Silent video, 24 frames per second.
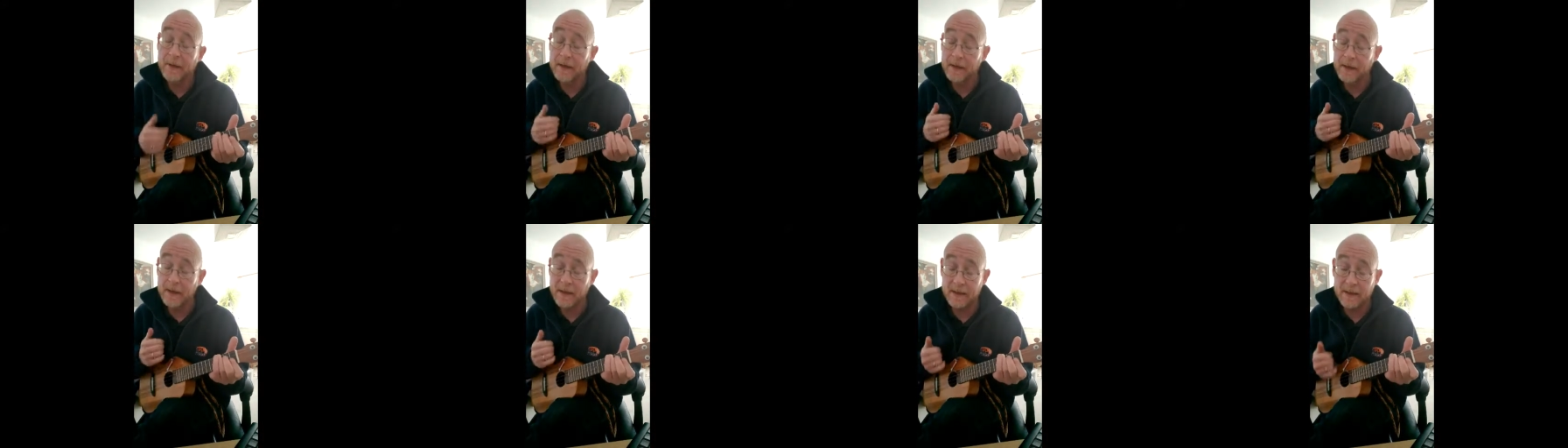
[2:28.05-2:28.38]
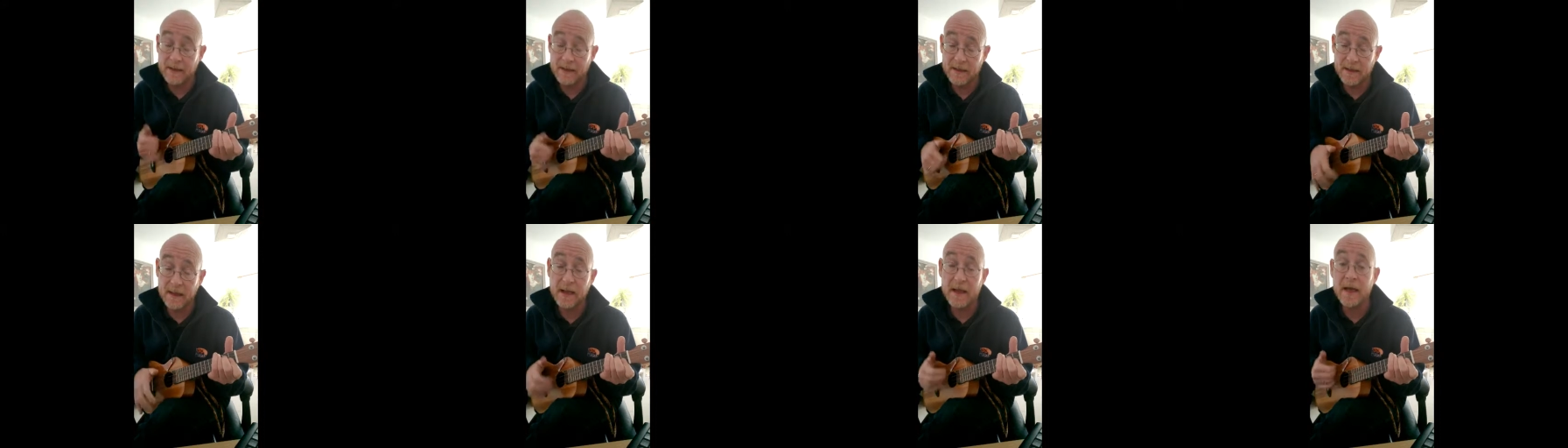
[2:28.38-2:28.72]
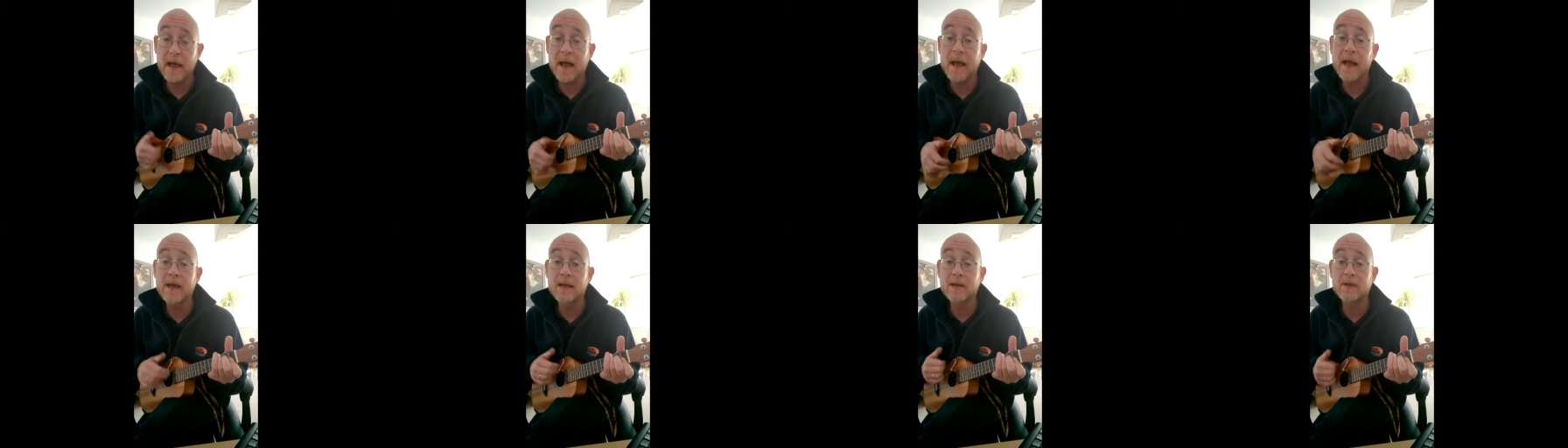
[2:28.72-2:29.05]
They say
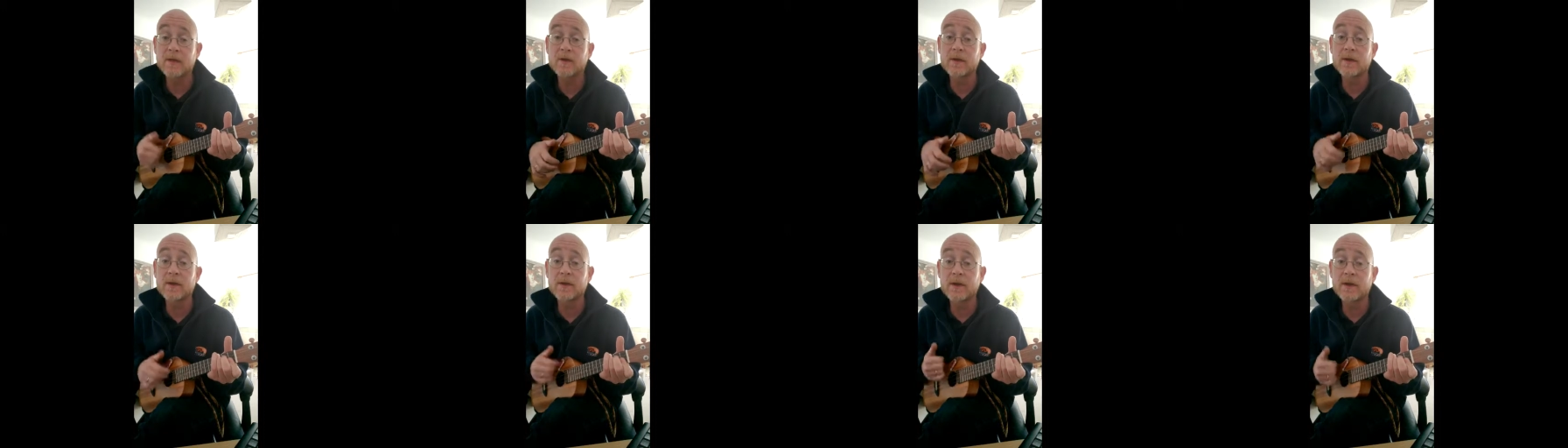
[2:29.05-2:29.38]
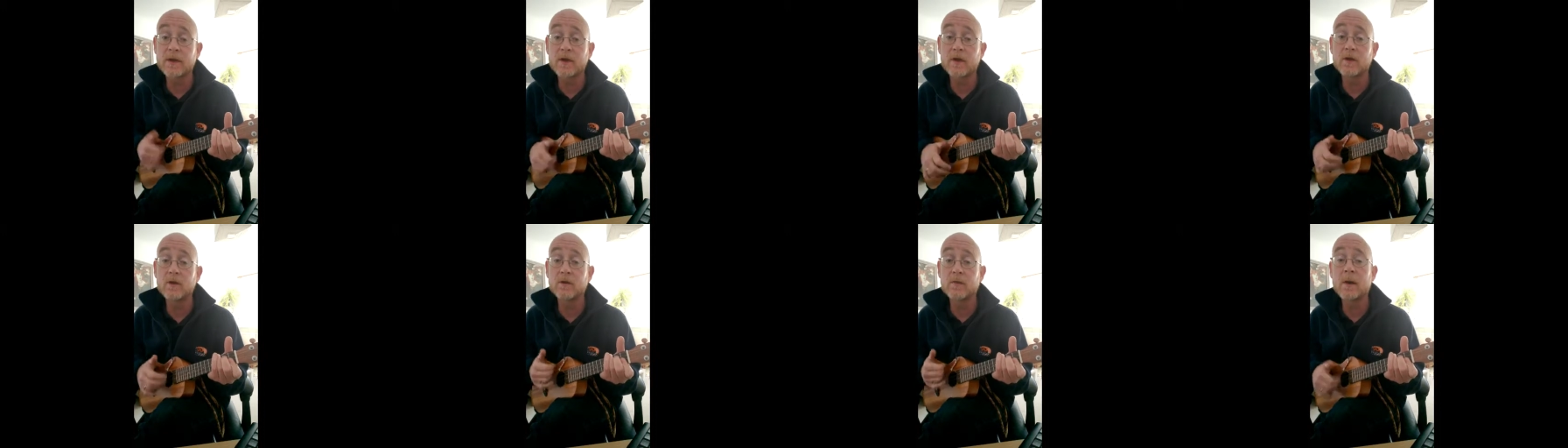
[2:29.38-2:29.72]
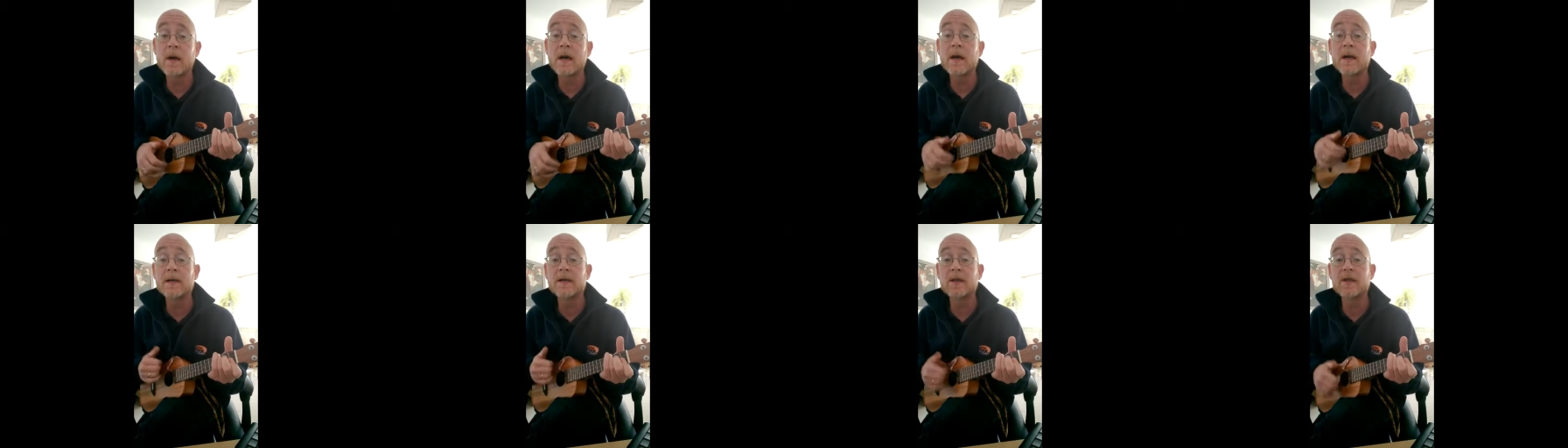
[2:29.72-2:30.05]
I drink too
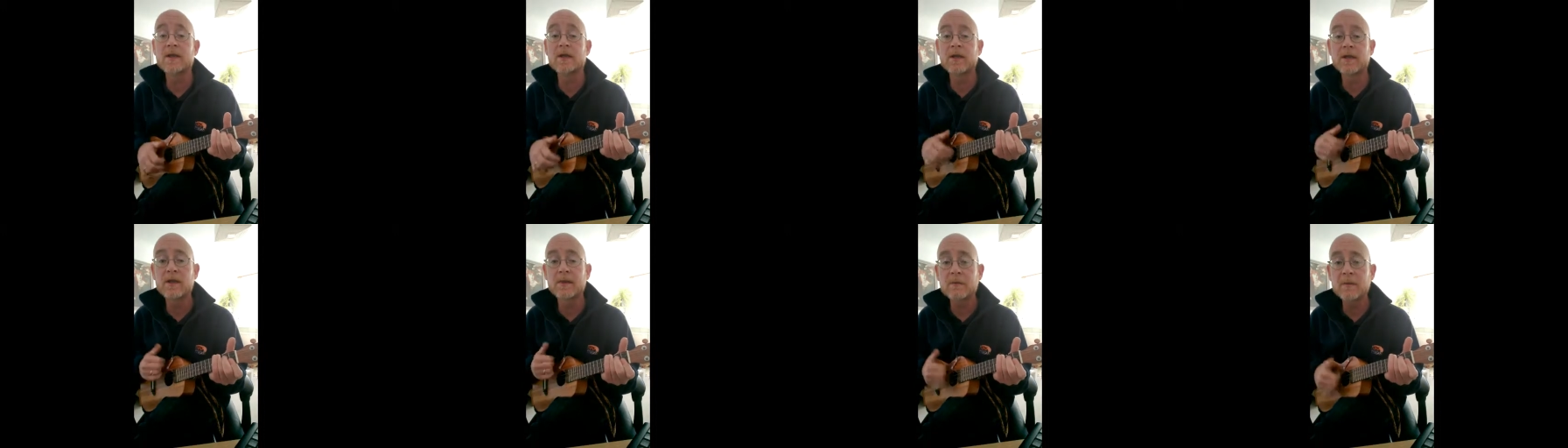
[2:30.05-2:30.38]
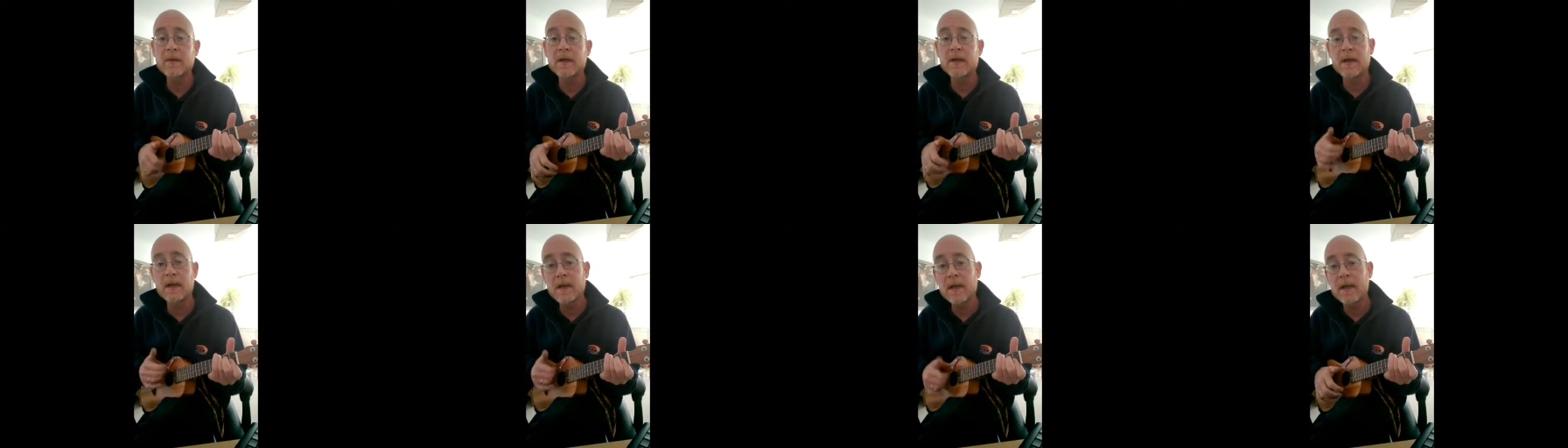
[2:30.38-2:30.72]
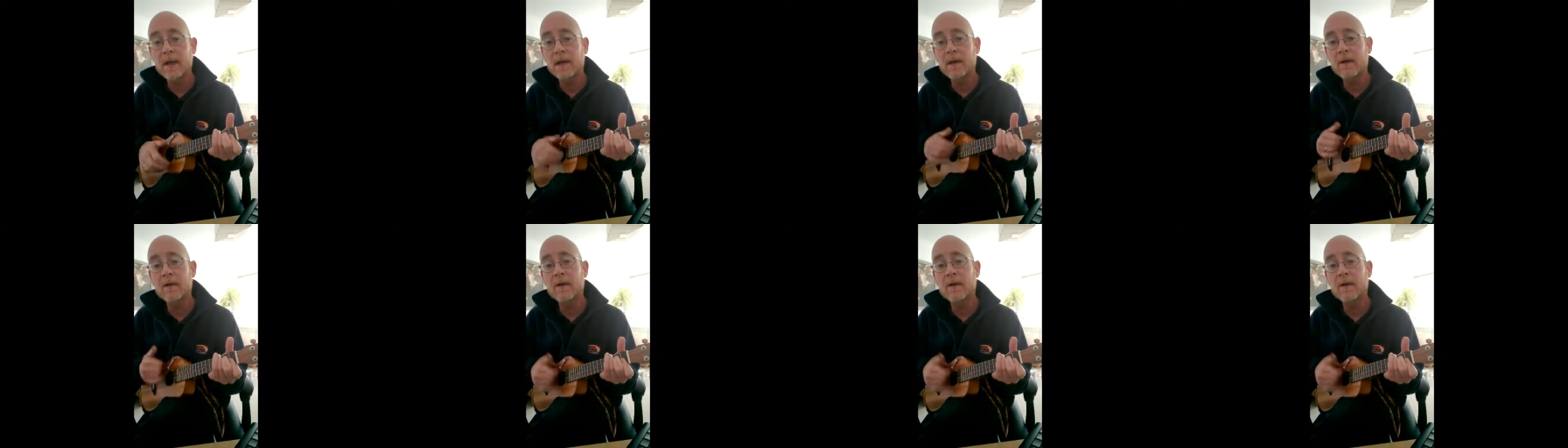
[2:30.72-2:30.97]
much, to me,